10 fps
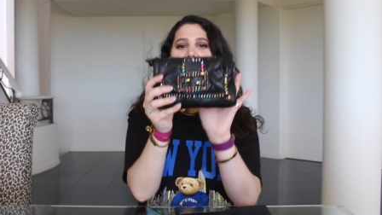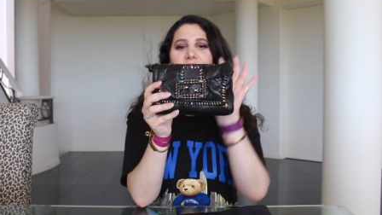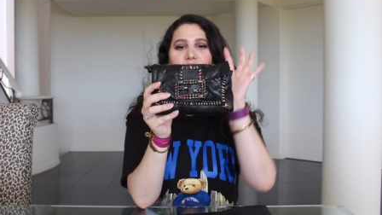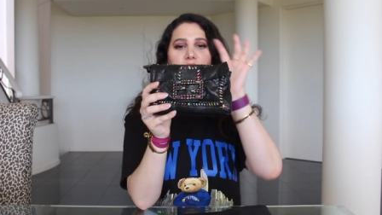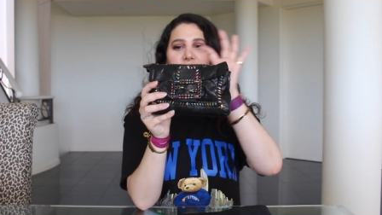And
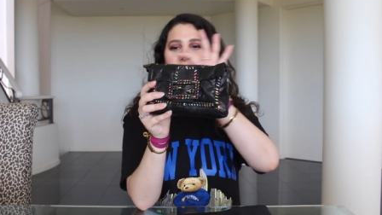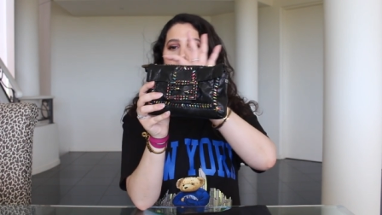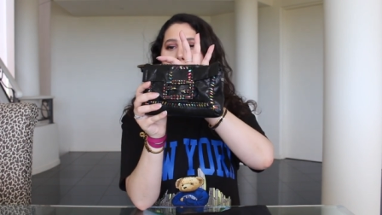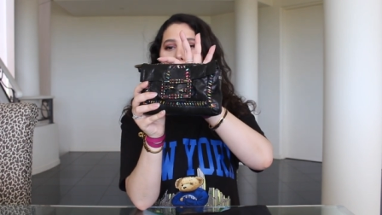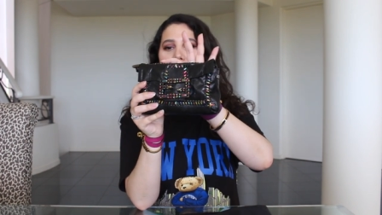it's got this
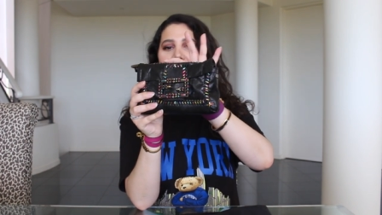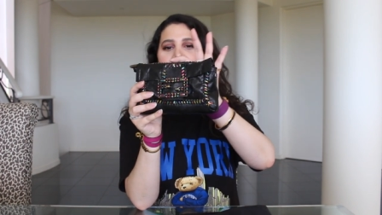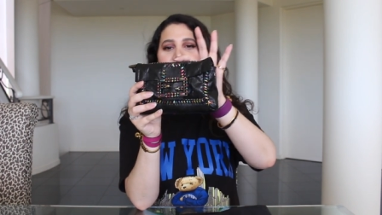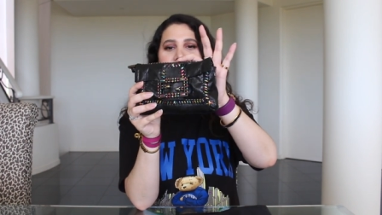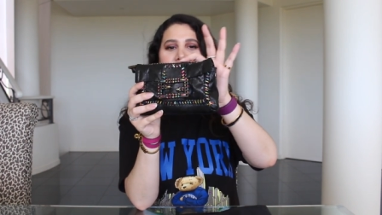
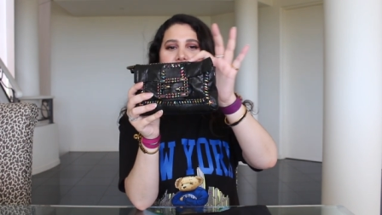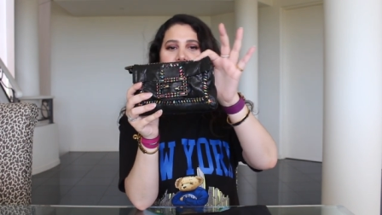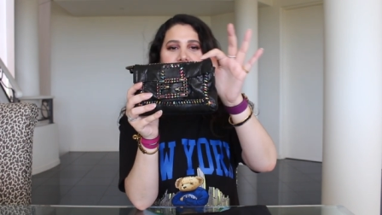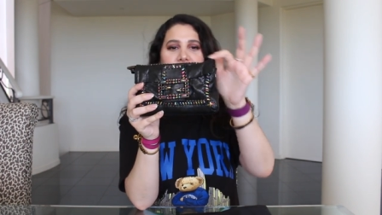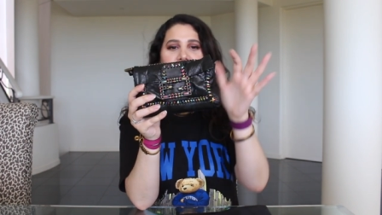
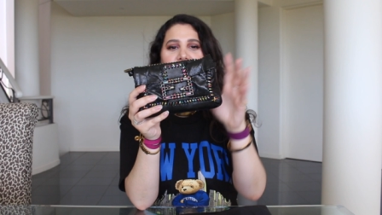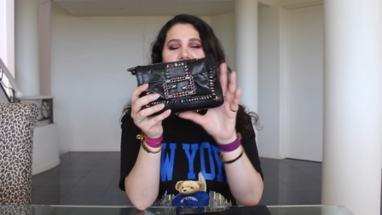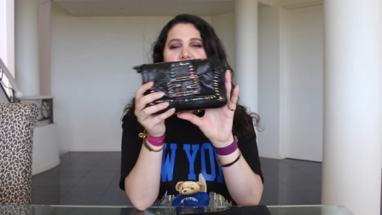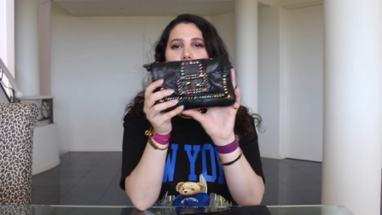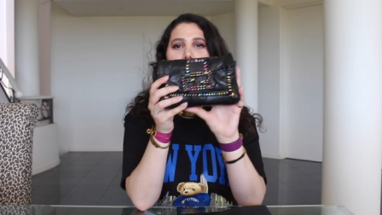amazing
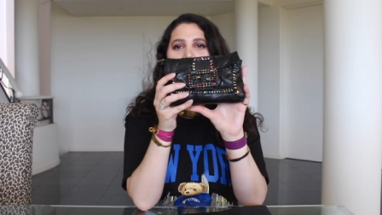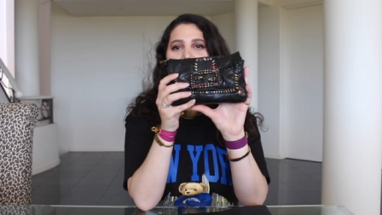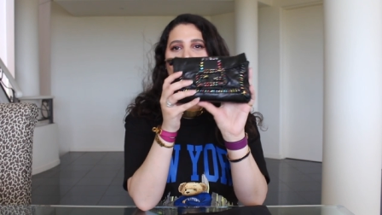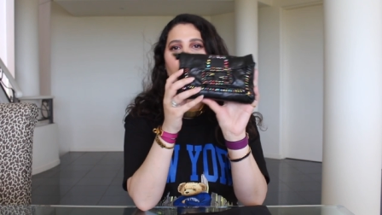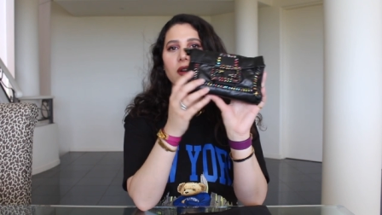
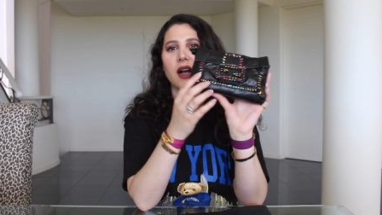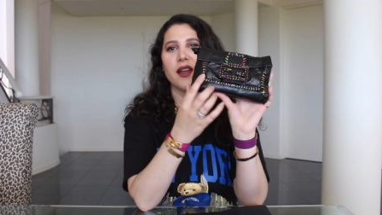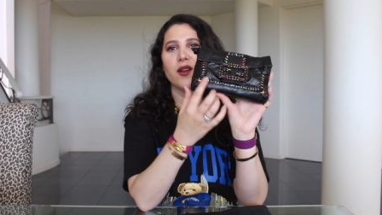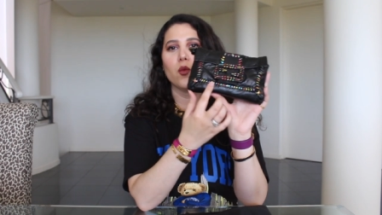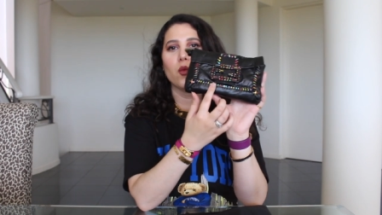spiral
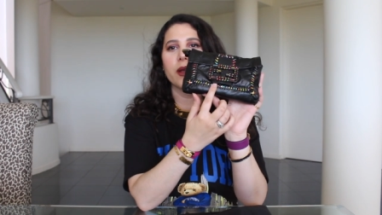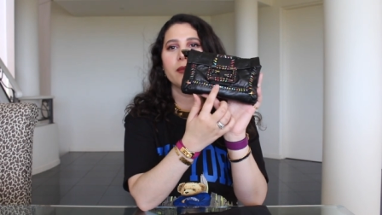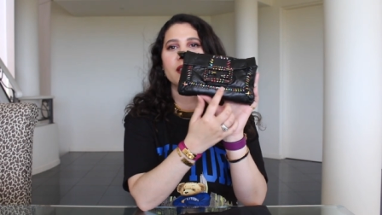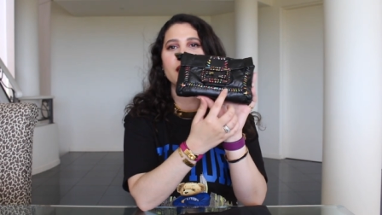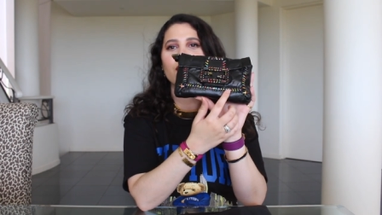kind of
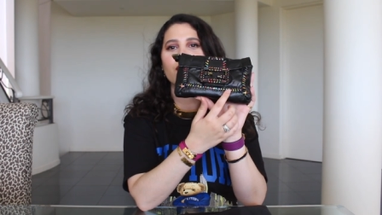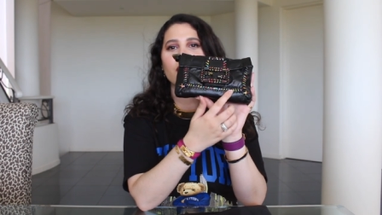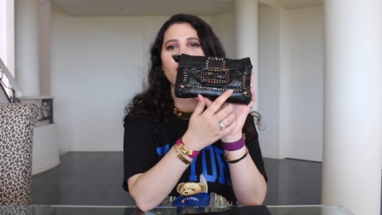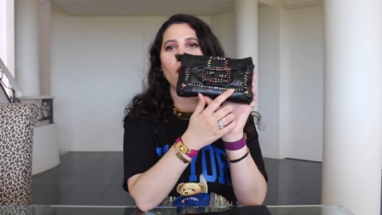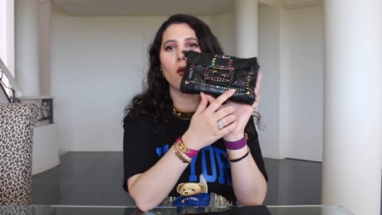whip
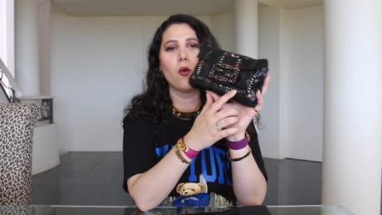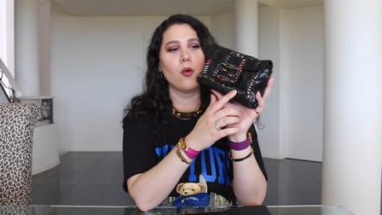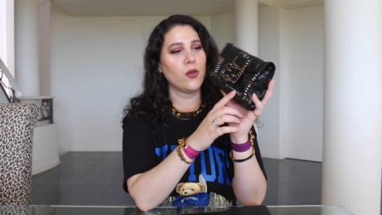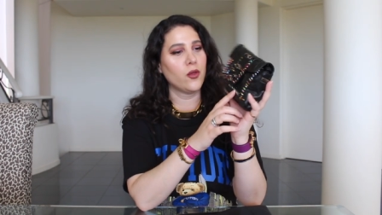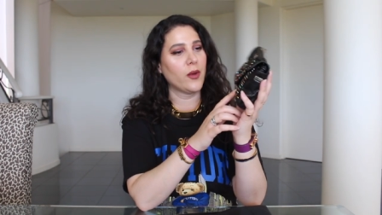stitching
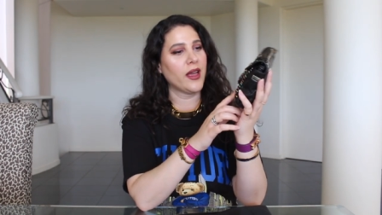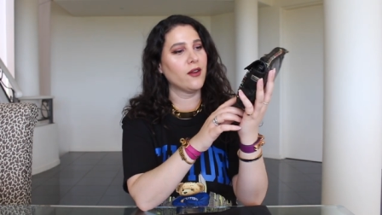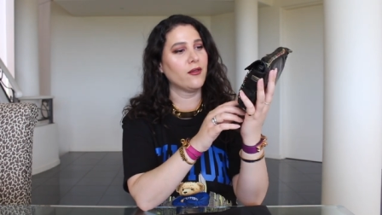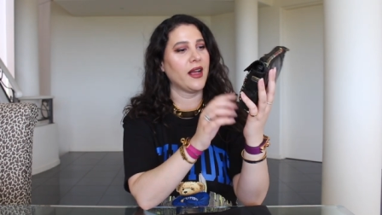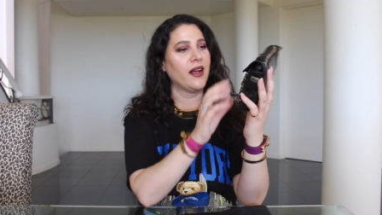all the way
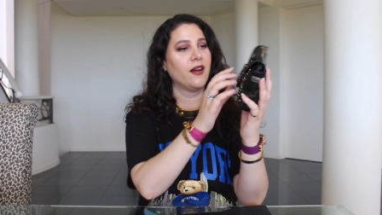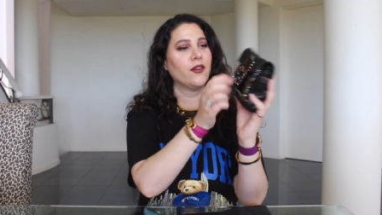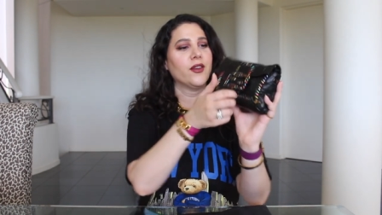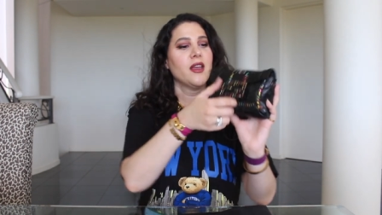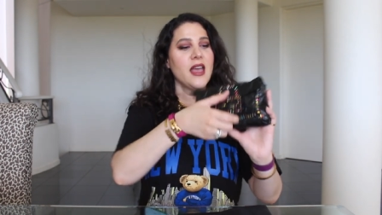around.